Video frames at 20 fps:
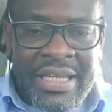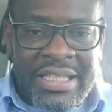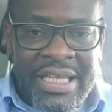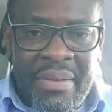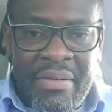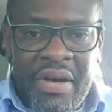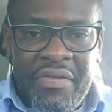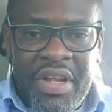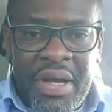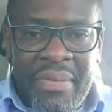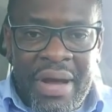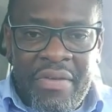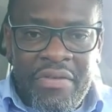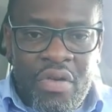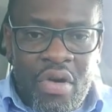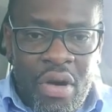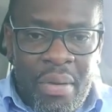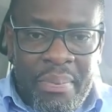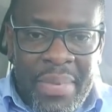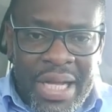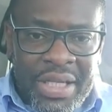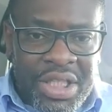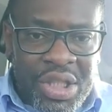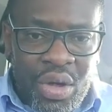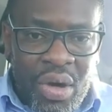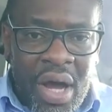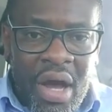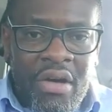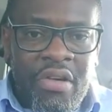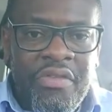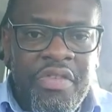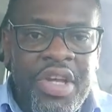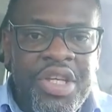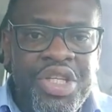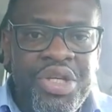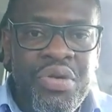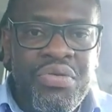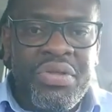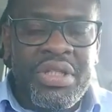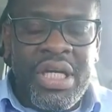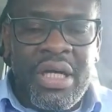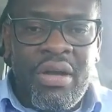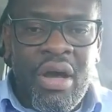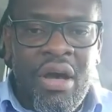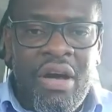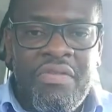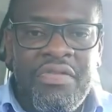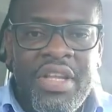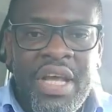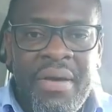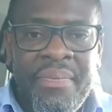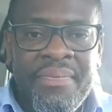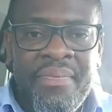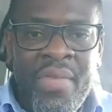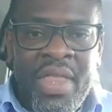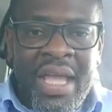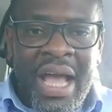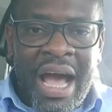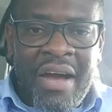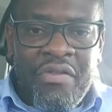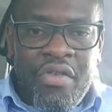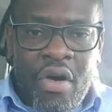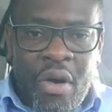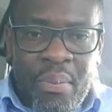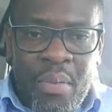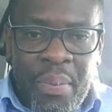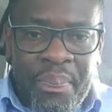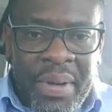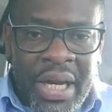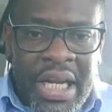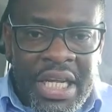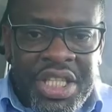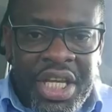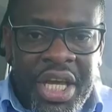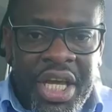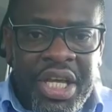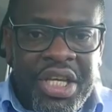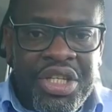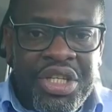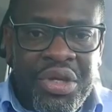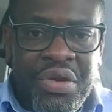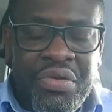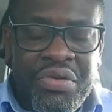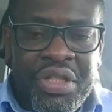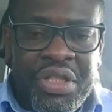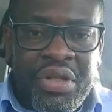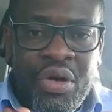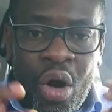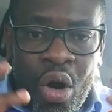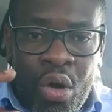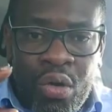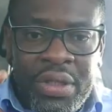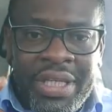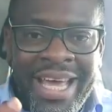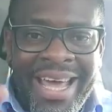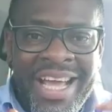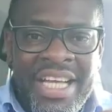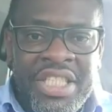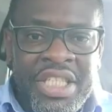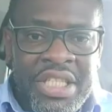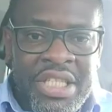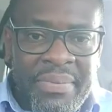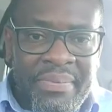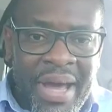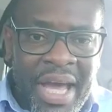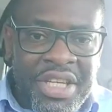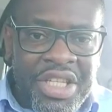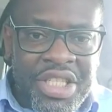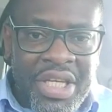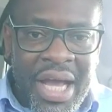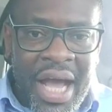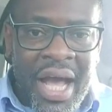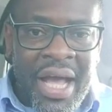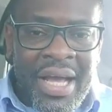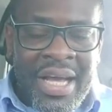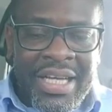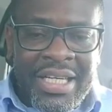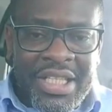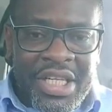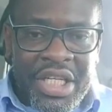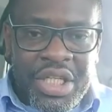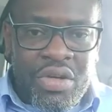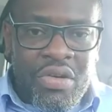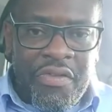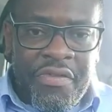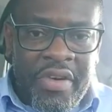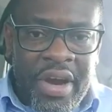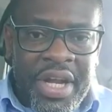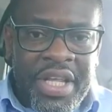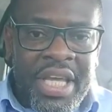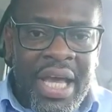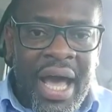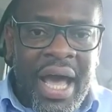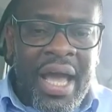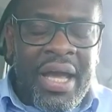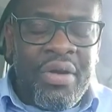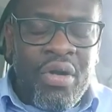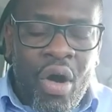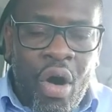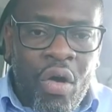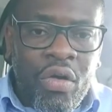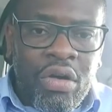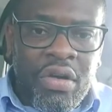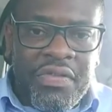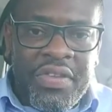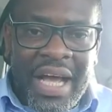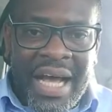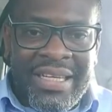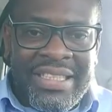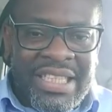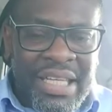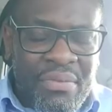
Some of them have got mental health issues. A lot of them have got mobility issues, old age, dementia, schizophrenia, and all of that.